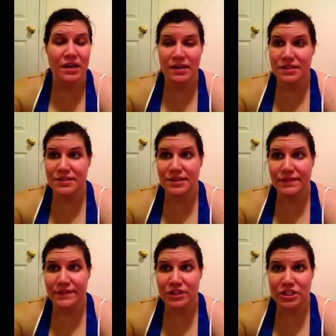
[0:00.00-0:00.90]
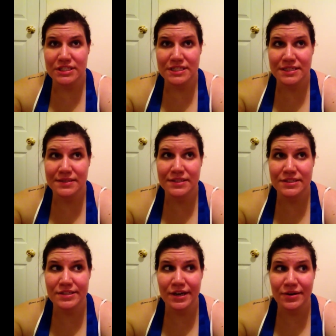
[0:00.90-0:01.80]
August 31st.
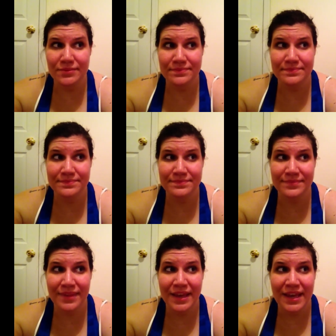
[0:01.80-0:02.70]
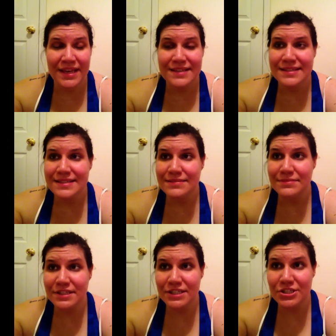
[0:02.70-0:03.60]
So,
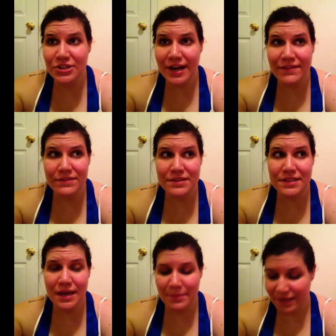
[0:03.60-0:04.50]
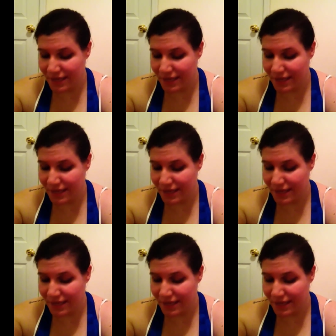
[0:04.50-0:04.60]
some good travels coming